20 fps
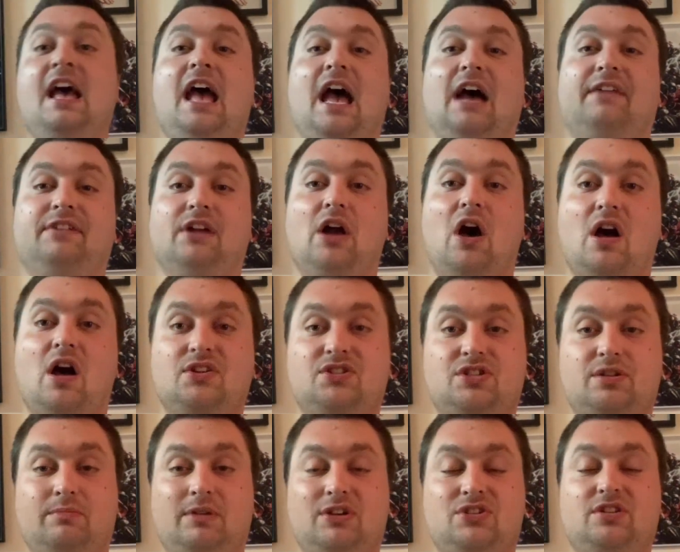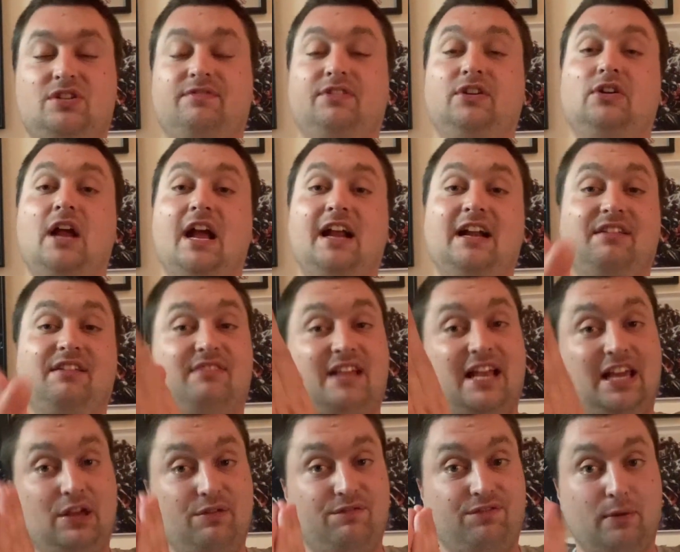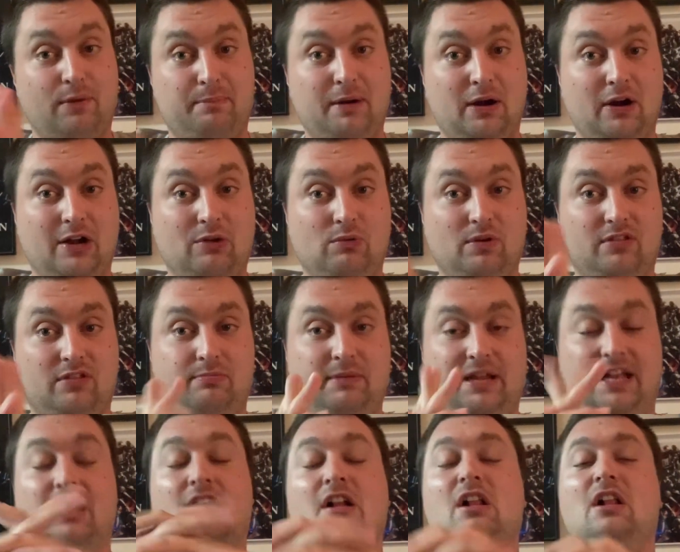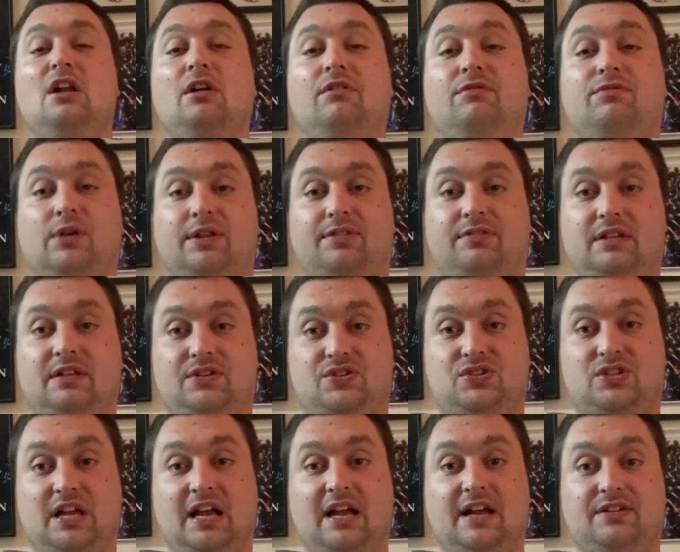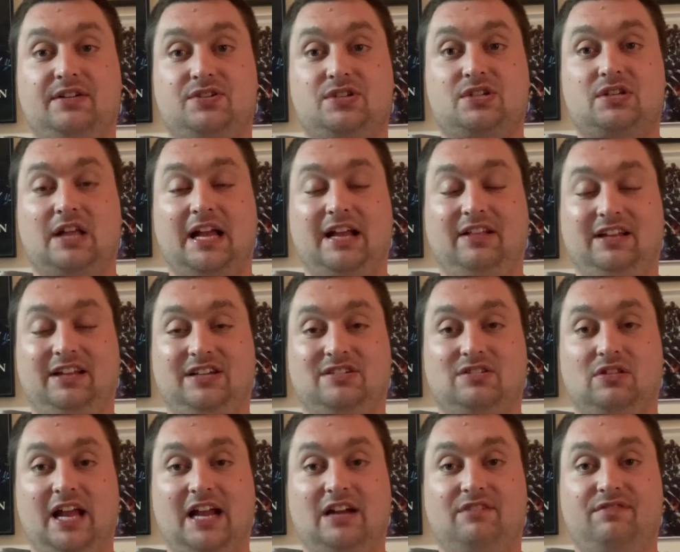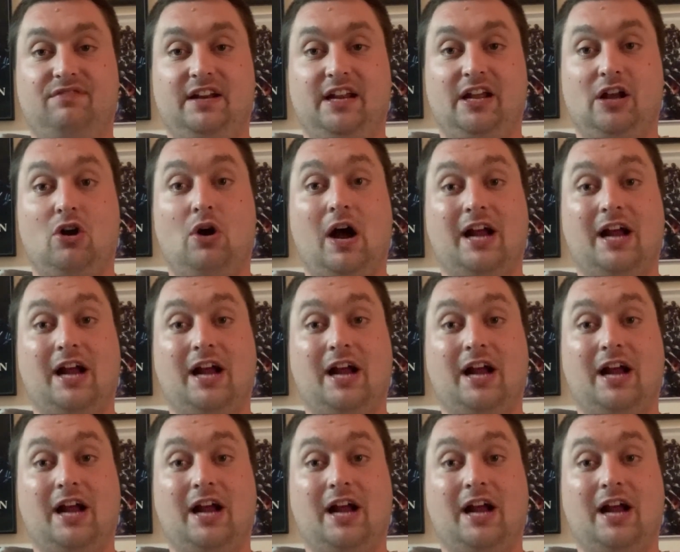Have an awesome rest of your night, and thank you for bearing with me with this uh, slightly delayed video.